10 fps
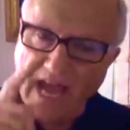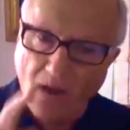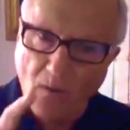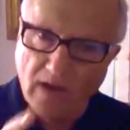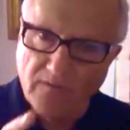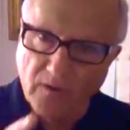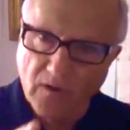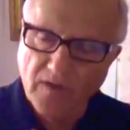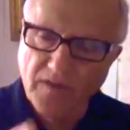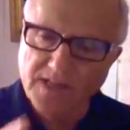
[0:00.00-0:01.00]

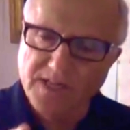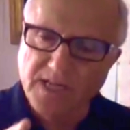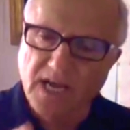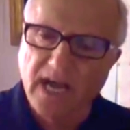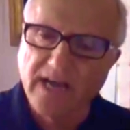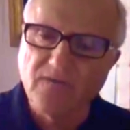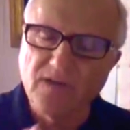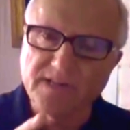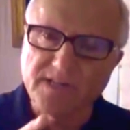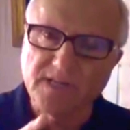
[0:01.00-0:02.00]
However, this kind of
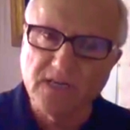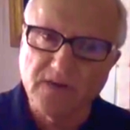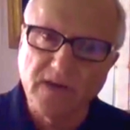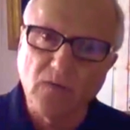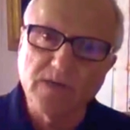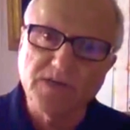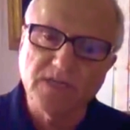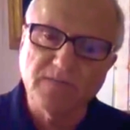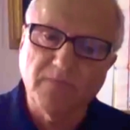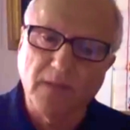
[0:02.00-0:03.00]
hysteria, which
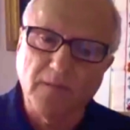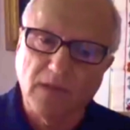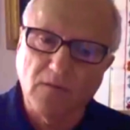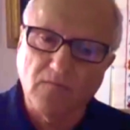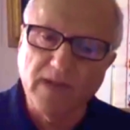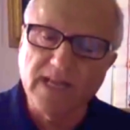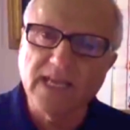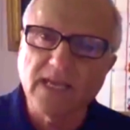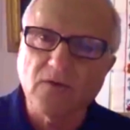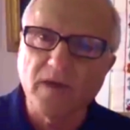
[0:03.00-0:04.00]
is
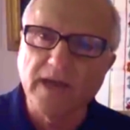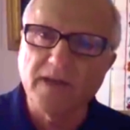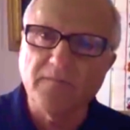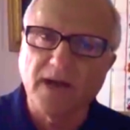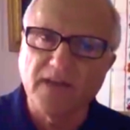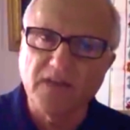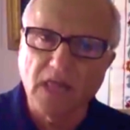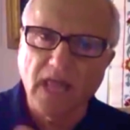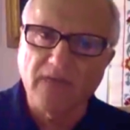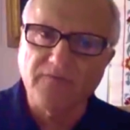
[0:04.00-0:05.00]
really created by the
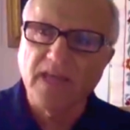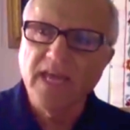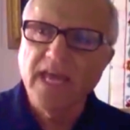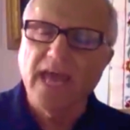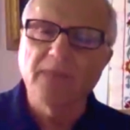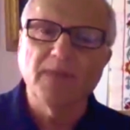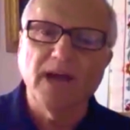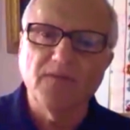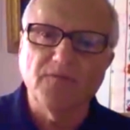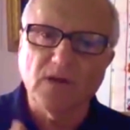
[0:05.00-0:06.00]
left and
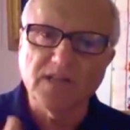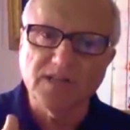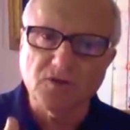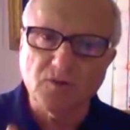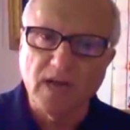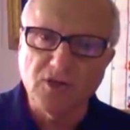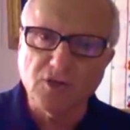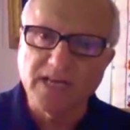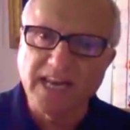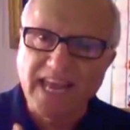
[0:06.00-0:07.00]
by the
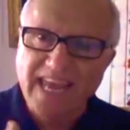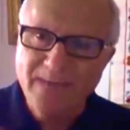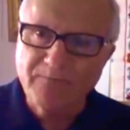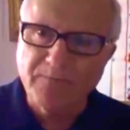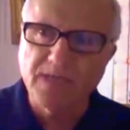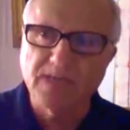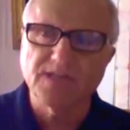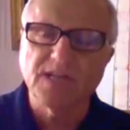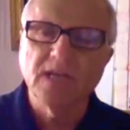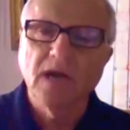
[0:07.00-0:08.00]
frustration and
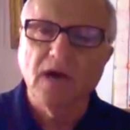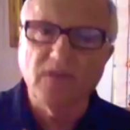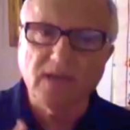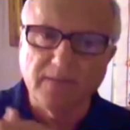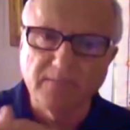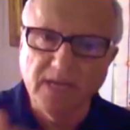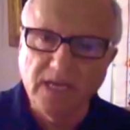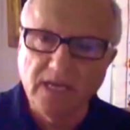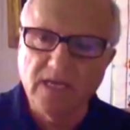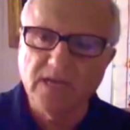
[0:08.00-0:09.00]
impotence of the
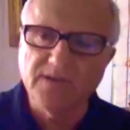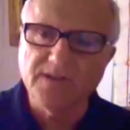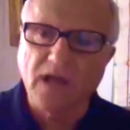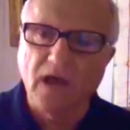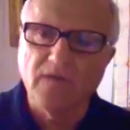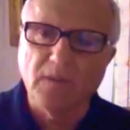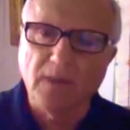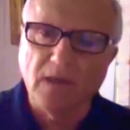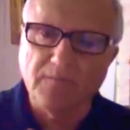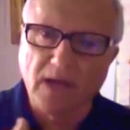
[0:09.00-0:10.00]
comedians, of
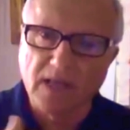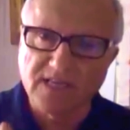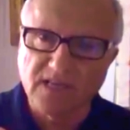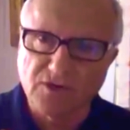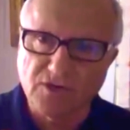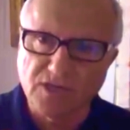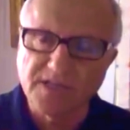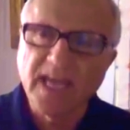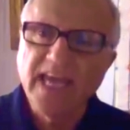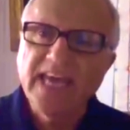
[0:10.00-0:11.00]
the
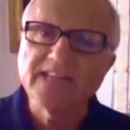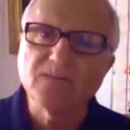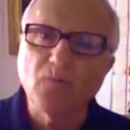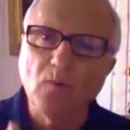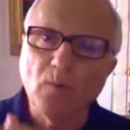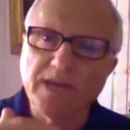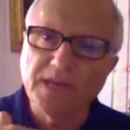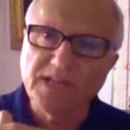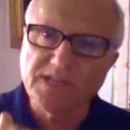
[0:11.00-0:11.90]
politicians, is what we can